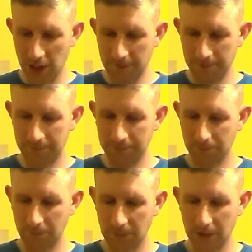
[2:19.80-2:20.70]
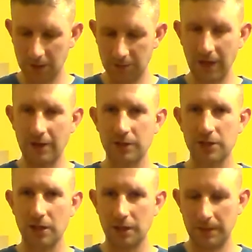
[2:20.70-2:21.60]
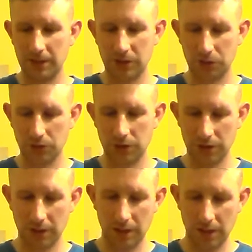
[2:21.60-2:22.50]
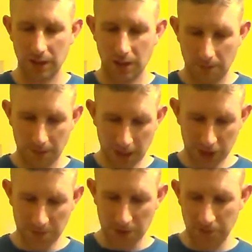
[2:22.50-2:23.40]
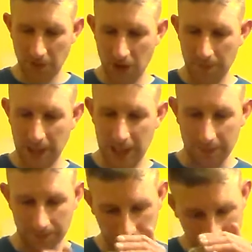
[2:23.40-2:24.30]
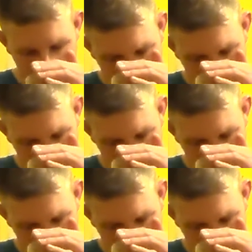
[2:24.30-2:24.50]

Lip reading: in there, very slight bit of citrus, but that smells very appealing.